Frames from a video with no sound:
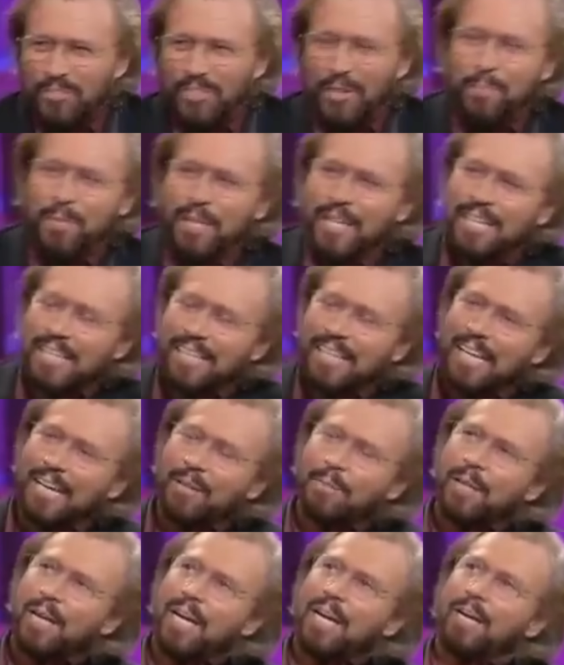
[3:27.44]
the eldest
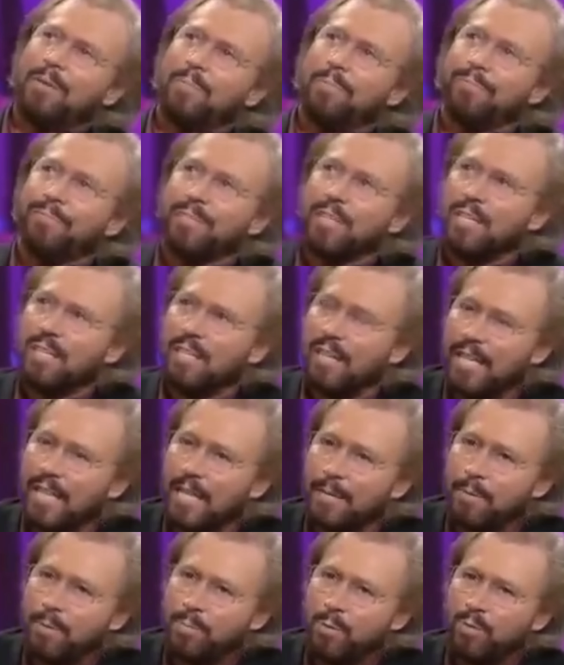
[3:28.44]
Gibb brother.
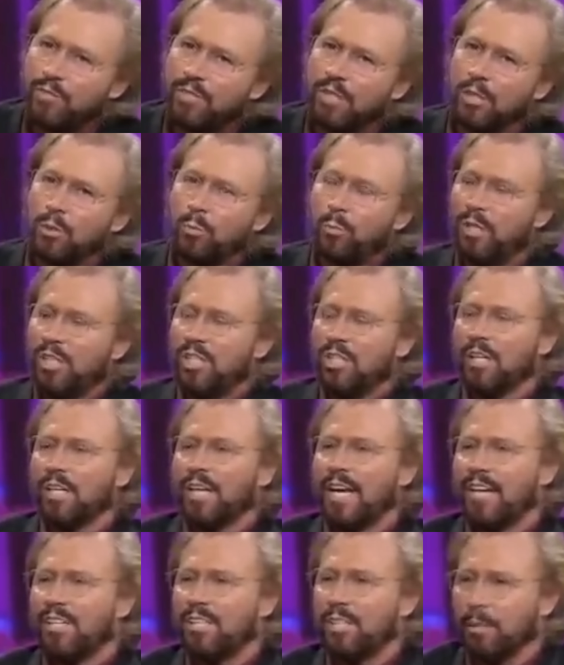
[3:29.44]
Anderson mocks the group's
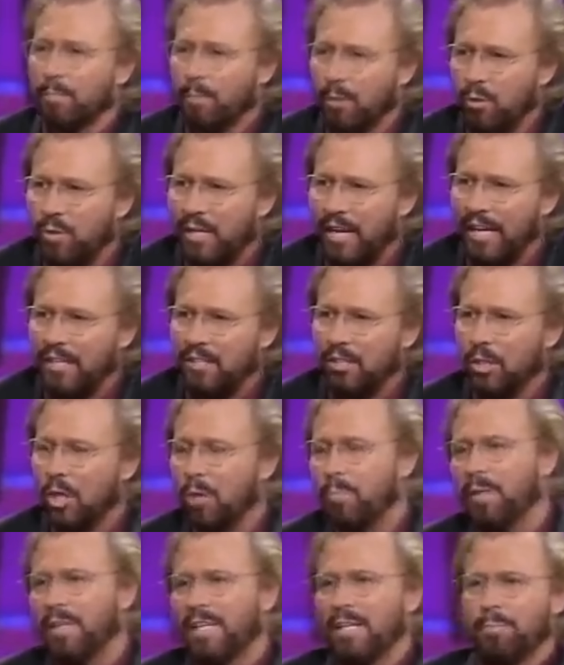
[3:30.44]
musical style,
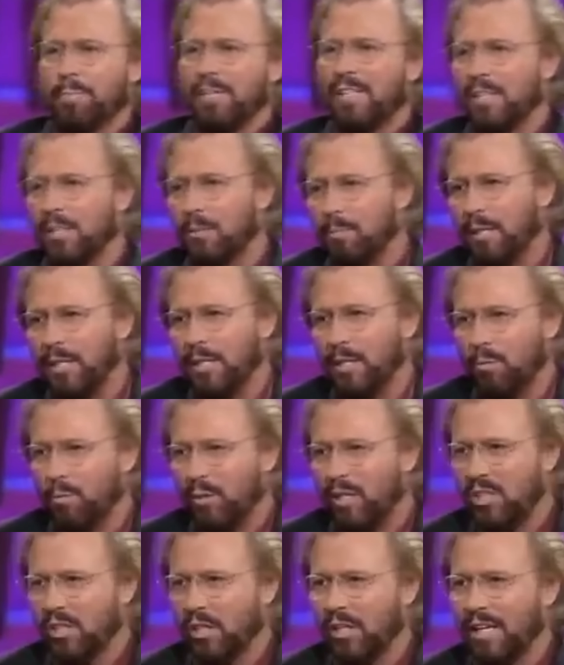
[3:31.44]
their solo
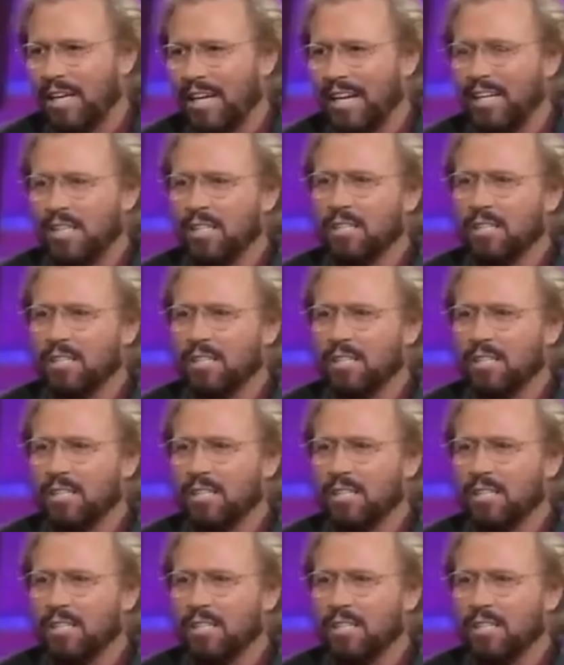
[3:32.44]
efforts, and